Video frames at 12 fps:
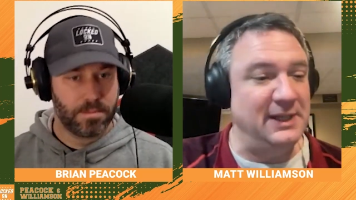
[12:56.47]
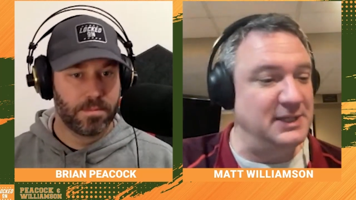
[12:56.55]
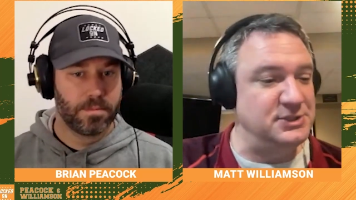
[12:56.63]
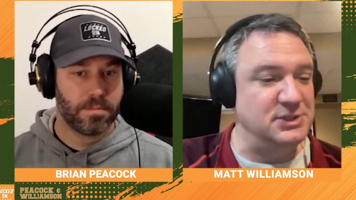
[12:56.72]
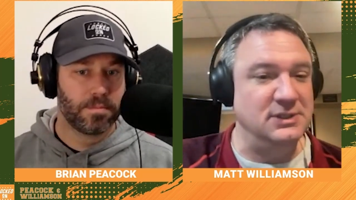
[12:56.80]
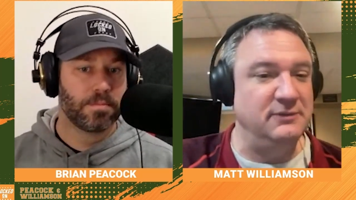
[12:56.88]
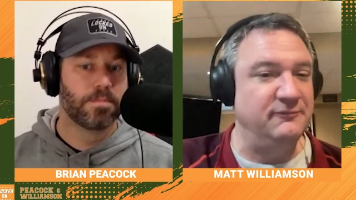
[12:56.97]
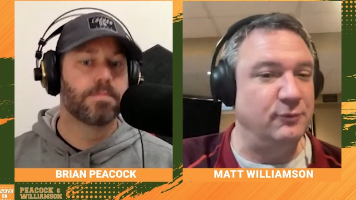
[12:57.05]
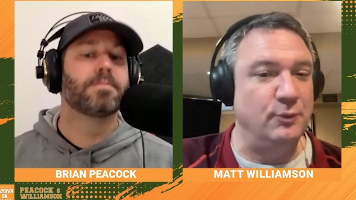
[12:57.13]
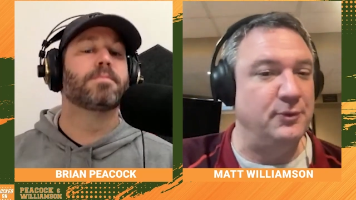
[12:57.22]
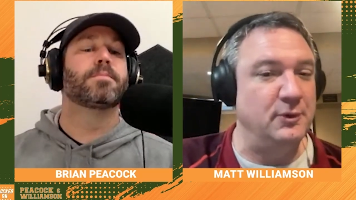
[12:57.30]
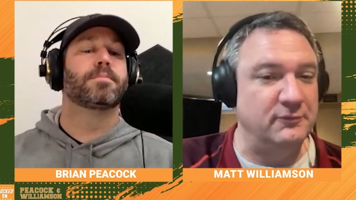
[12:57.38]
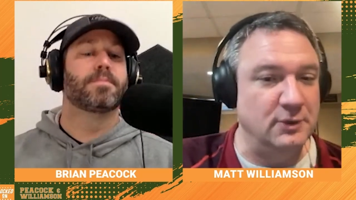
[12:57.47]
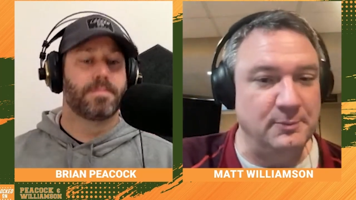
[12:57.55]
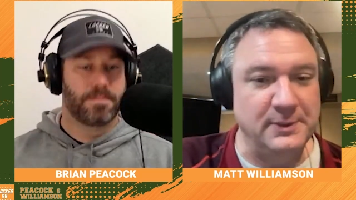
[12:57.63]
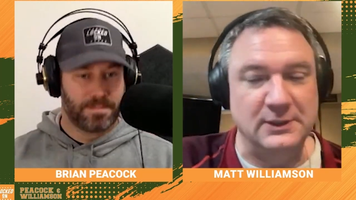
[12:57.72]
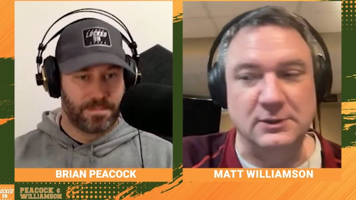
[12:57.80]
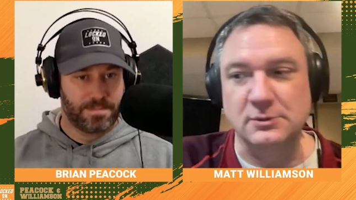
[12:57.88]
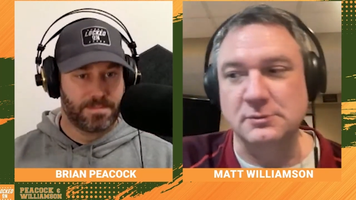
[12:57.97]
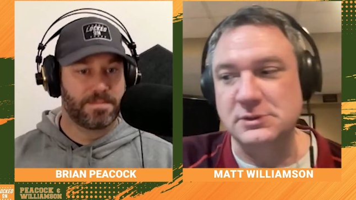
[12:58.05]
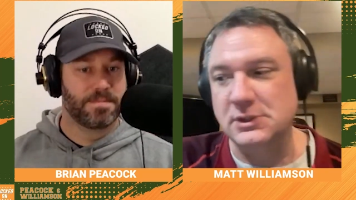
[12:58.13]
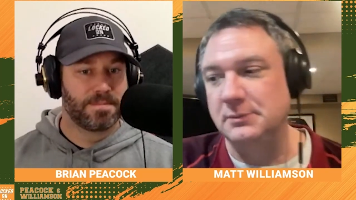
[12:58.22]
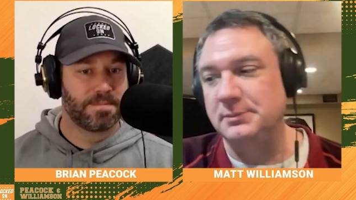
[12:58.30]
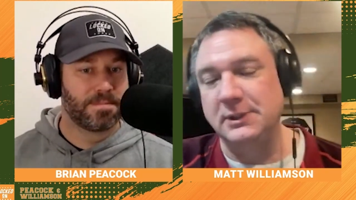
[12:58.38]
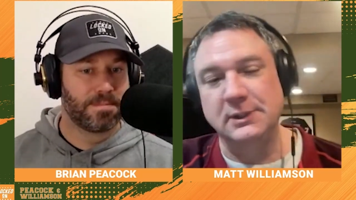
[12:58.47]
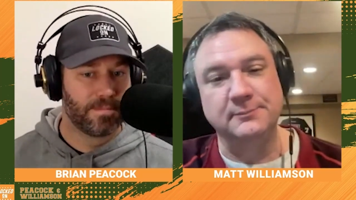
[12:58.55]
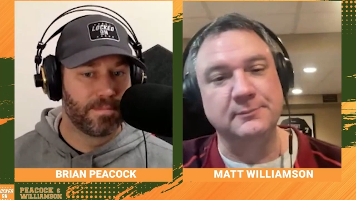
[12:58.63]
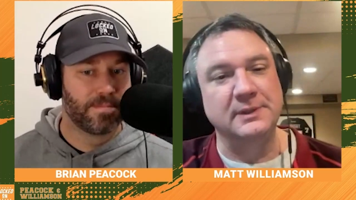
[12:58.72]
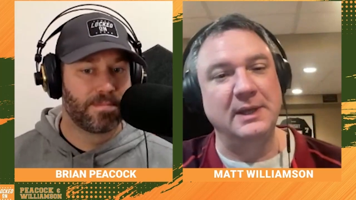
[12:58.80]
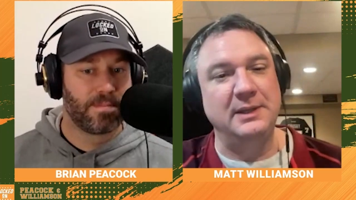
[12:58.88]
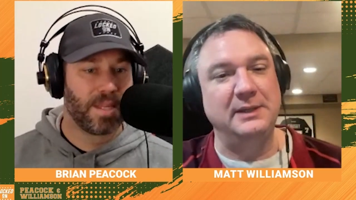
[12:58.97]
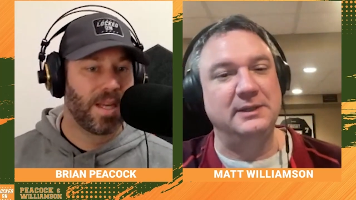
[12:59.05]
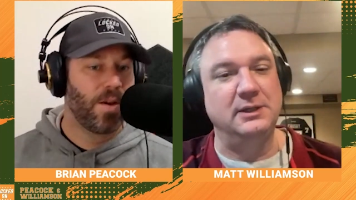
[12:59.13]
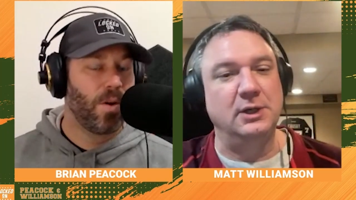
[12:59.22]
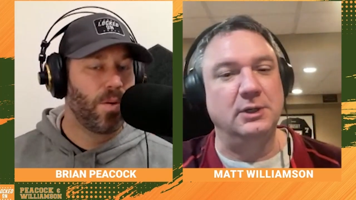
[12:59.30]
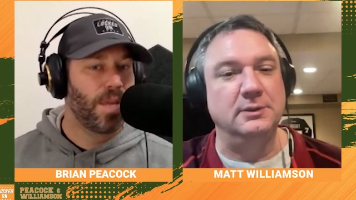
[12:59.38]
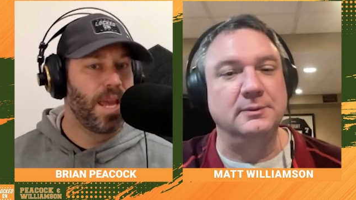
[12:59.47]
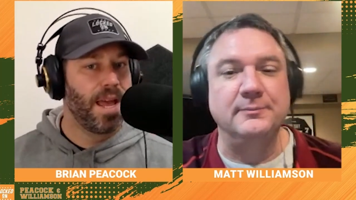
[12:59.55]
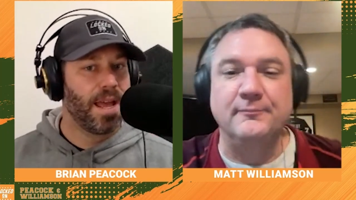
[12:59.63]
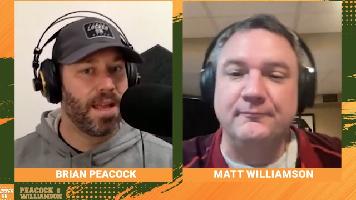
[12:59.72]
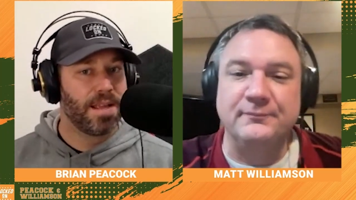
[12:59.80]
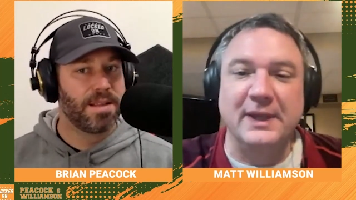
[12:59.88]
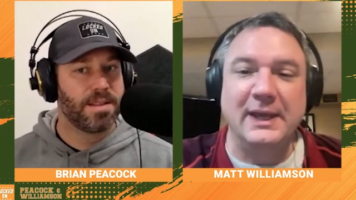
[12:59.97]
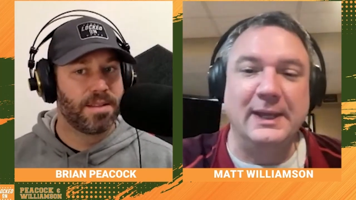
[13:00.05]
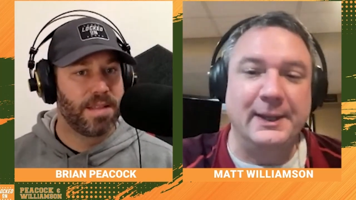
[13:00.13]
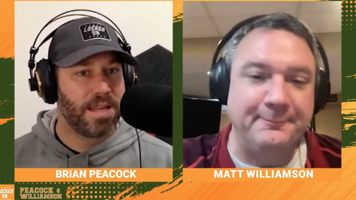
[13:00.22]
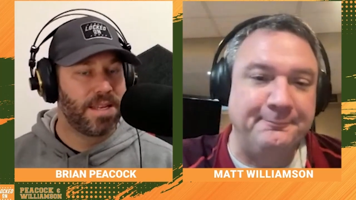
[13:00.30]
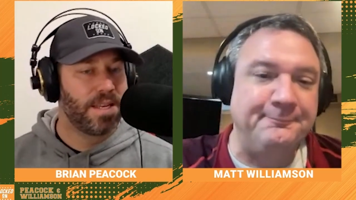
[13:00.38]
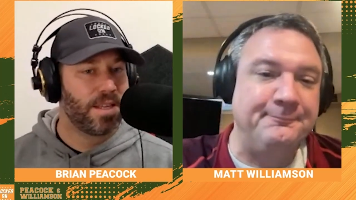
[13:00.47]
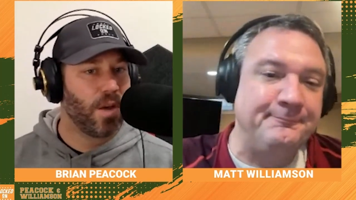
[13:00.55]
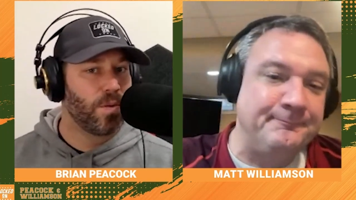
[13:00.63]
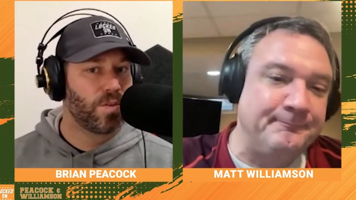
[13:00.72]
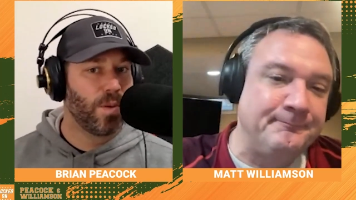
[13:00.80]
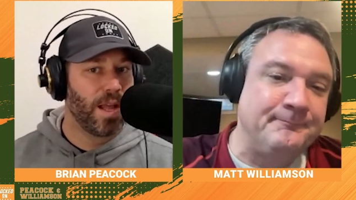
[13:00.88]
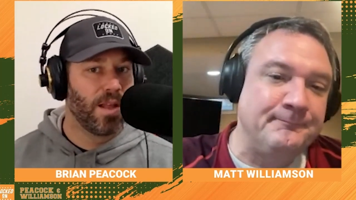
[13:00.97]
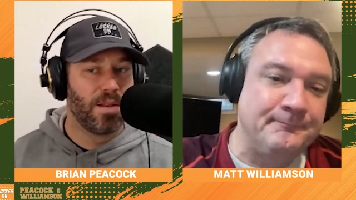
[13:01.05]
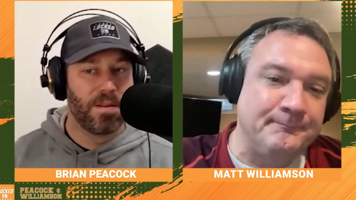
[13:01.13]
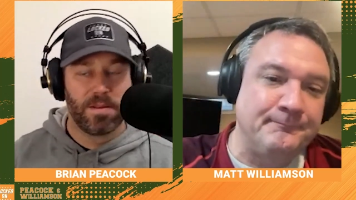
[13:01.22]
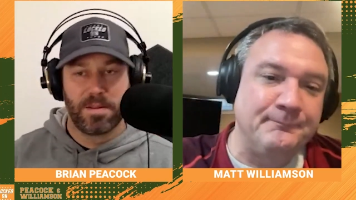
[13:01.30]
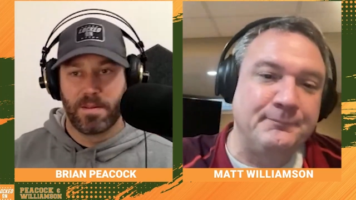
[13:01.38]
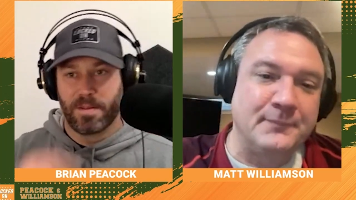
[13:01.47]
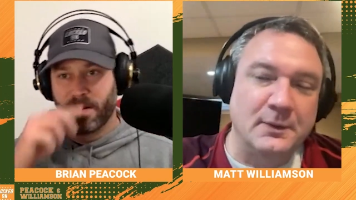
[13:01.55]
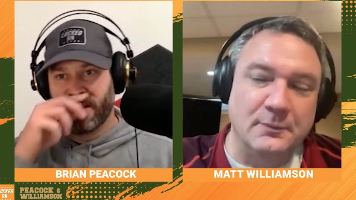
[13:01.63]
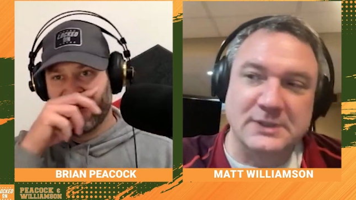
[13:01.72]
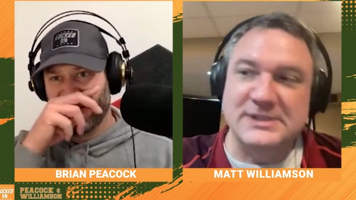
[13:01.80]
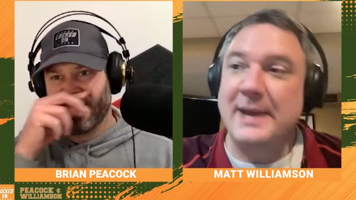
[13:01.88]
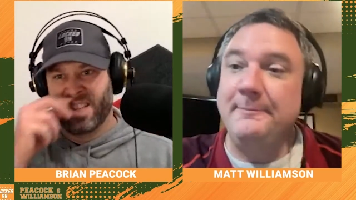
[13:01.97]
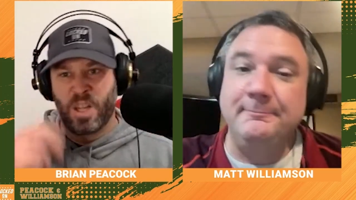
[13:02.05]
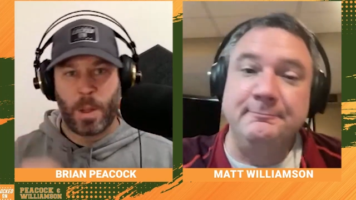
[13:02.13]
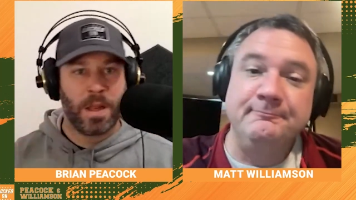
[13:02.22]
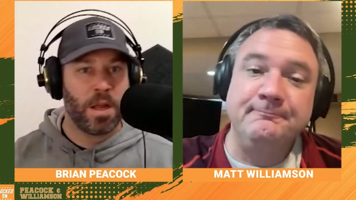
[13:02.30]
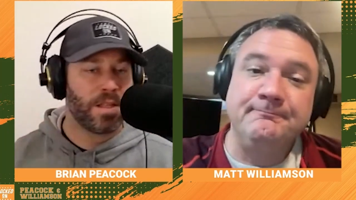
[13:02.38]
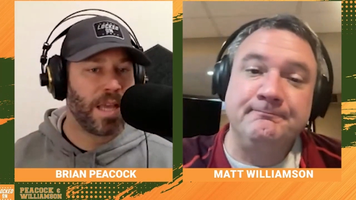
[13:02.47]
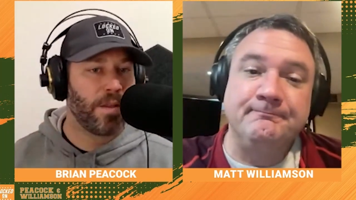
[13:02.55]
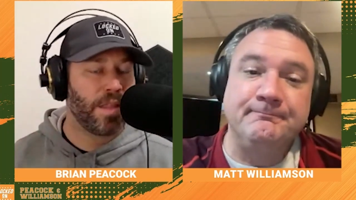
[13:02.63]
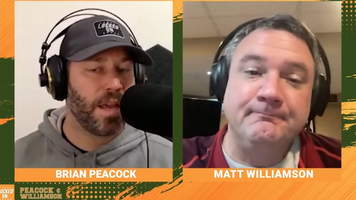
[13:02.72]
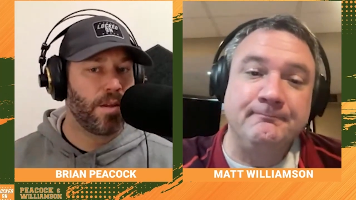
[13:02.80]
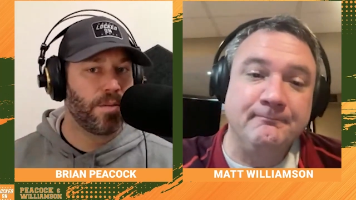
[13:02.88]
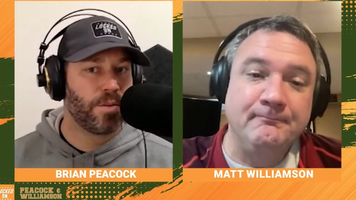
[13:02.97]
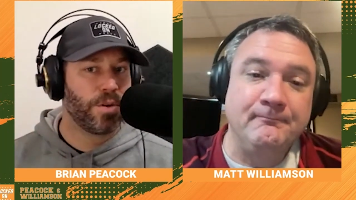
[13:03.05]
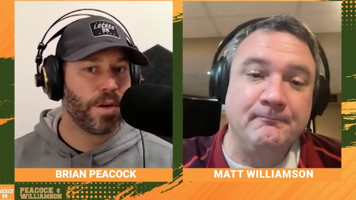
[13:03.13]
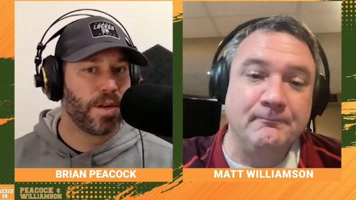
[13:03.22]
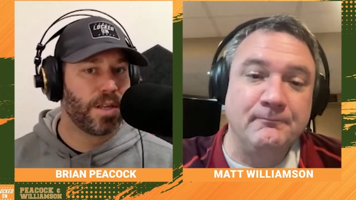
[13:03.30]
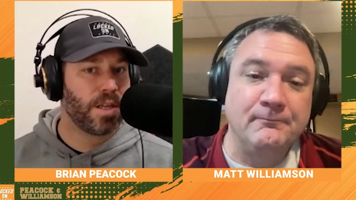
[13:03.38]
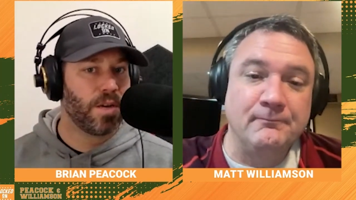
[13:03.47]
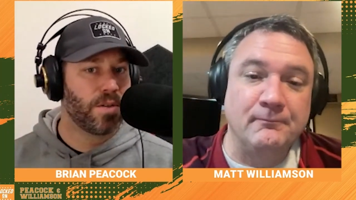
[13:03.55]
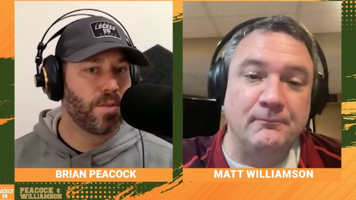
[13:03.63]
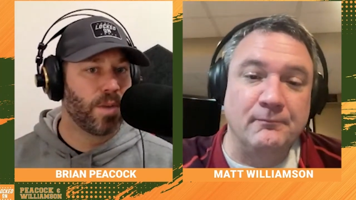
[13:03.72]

Speaker 1: legend and fourth overall pick too. So you know that that didn't oh, hurt. Yeah,
Speaker 2: yeah, yeah. That didn't go as well. What's that? That that career didn't go as